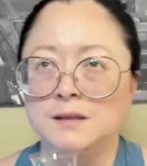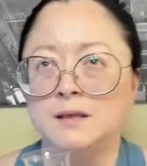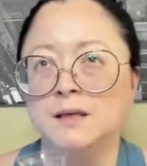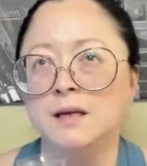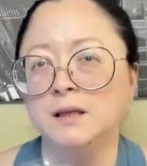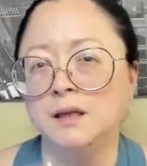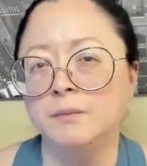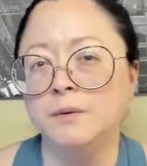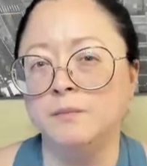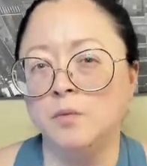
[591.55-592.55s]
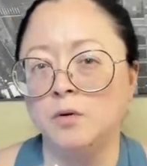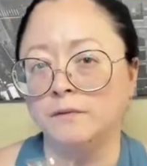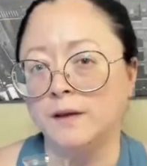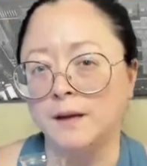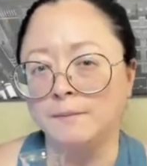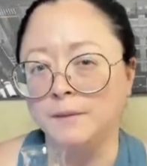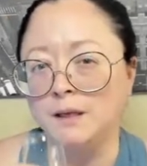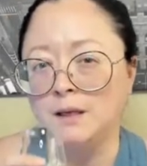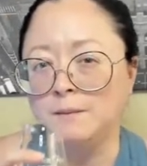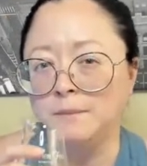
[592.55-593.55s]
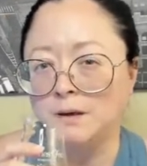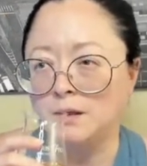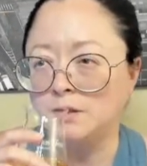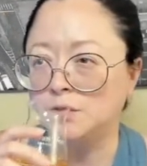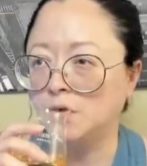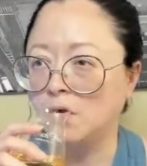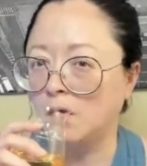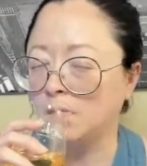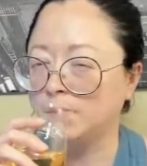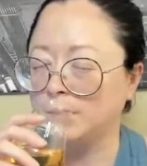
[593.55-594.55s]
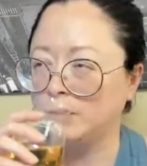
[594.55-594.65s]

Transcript: You need a little bit more of like a medium bodied cigar.